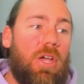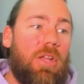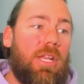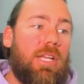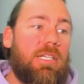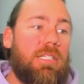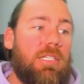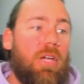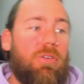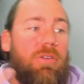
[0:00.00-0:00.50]
that
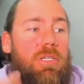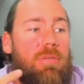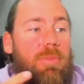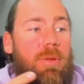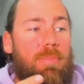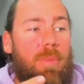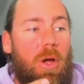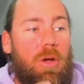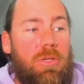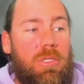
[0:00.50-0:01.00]
is going to
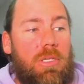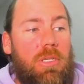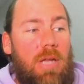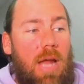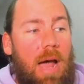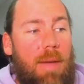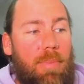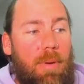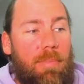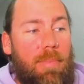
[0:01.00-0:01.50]
be posted
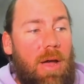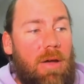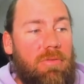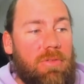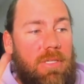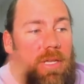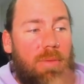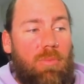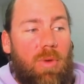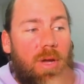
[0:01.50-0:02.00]
up above
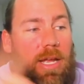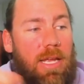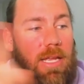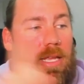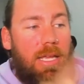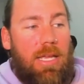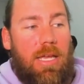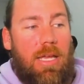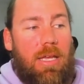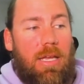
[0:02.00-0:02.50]
somewhere
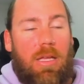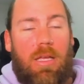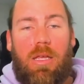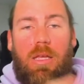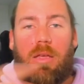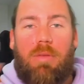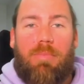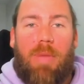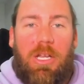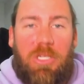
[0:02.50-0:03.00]
here,
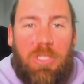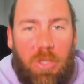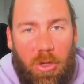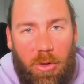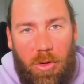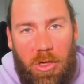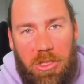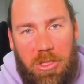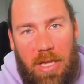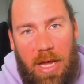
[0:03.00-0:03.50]
make sure you
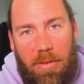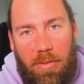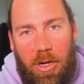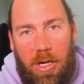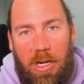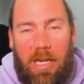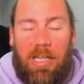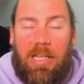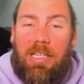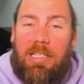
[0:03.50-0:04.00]
watch that
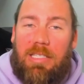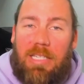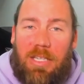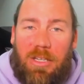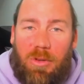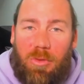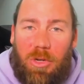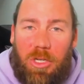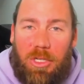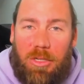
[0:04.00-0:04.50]
one and
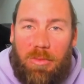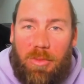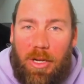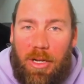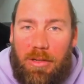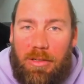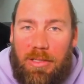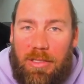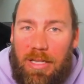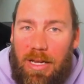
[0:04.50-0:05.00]
continue watching
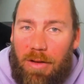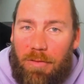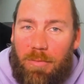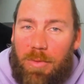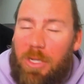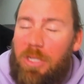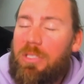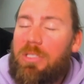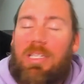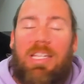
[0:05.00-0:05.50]
my stuff
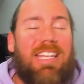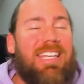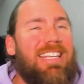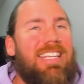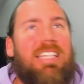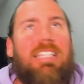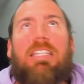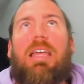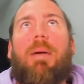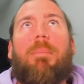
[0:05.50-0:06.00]
because it
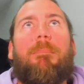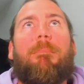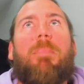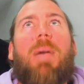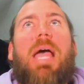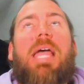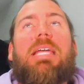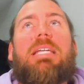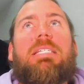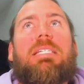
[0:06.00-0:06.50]
is
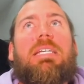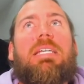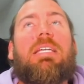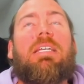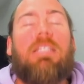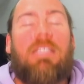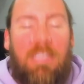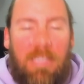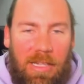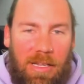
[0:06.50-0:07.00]

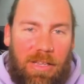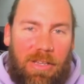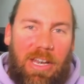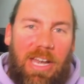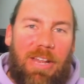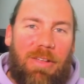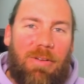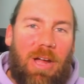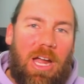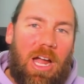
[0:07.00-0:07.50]
amazing. But
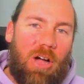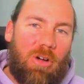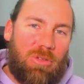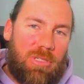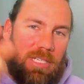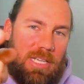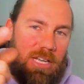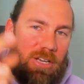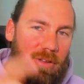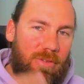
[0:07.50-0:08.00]
anyway, I will
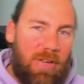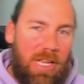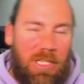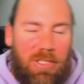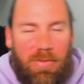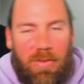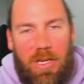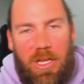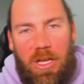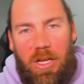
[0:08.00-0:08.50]
see you in the
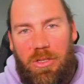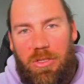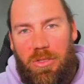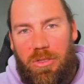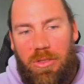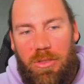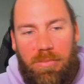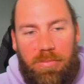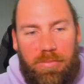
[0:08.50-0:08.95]
next video soon.